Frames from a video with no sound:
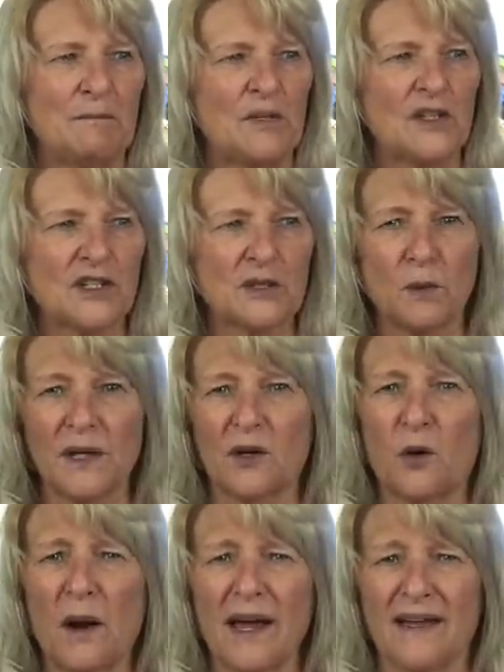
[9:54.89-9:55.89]
You just want to
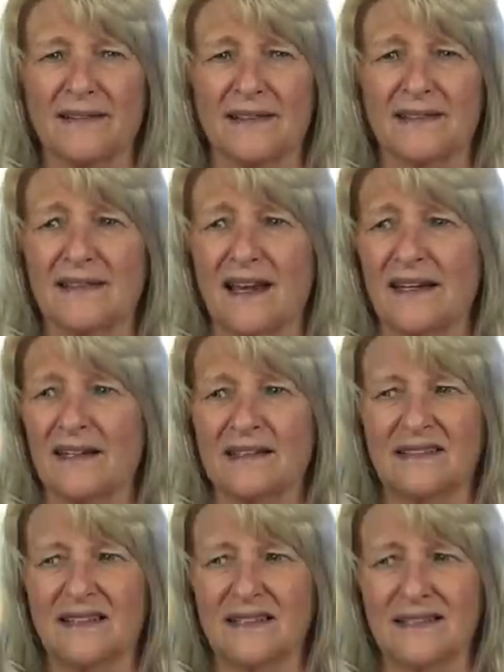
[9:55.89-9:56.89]
quit. It's like,
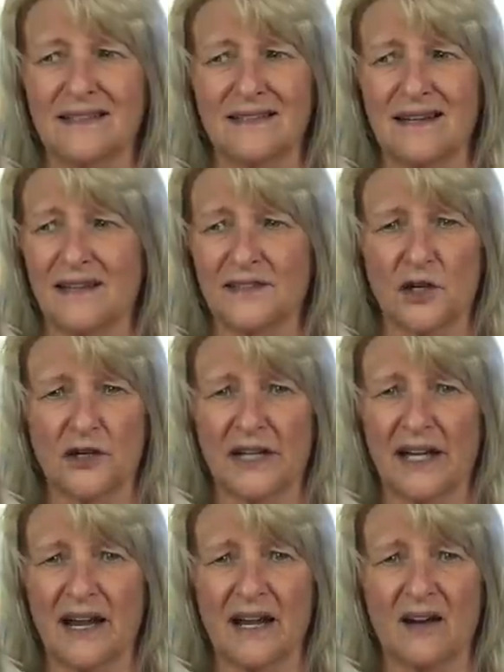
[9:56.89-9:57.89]
this is not
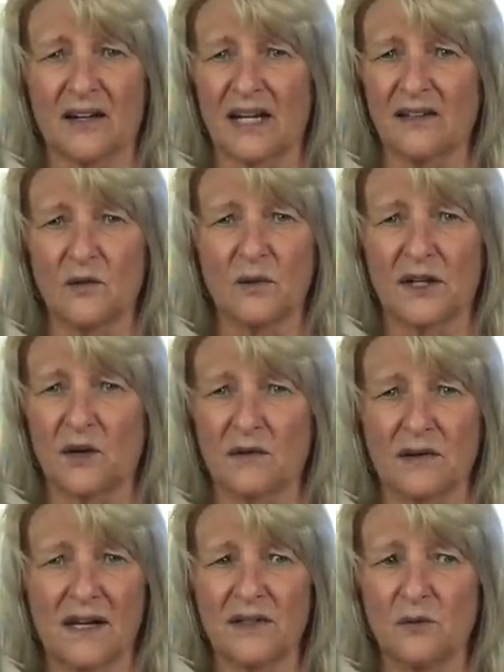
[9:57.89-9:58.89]
turning out. I don't want to,
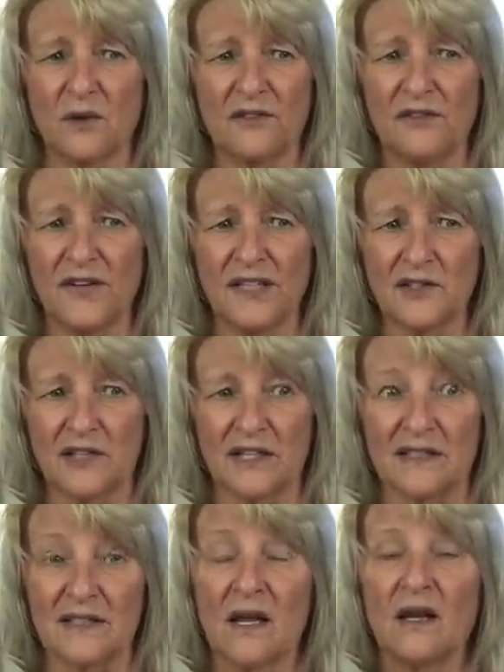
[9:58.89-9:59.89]
I don't want to finish
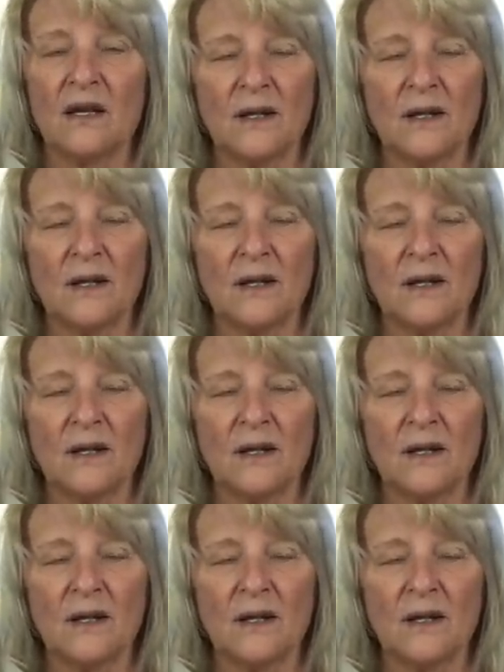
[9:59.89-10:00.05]
this.